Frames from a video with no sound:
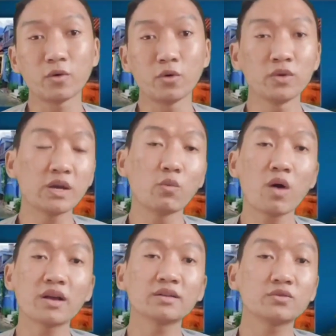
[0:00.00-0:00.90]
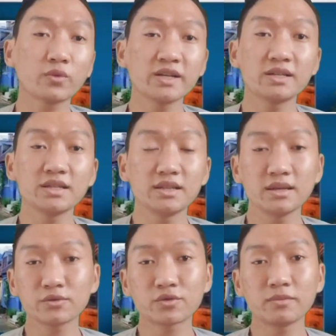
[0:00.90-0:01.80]
only 120
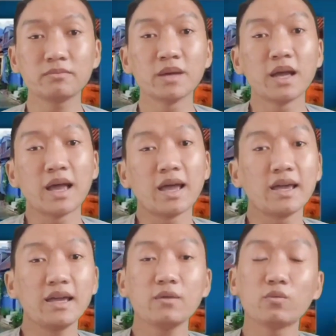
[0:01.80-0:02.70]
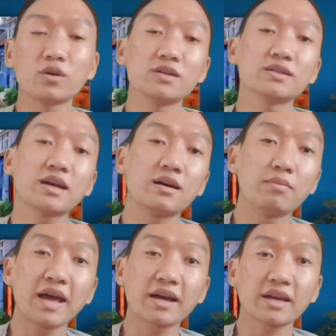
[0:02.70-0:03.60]
Niltrum. It was a
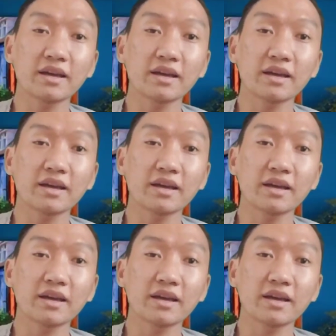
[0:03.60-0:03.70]
black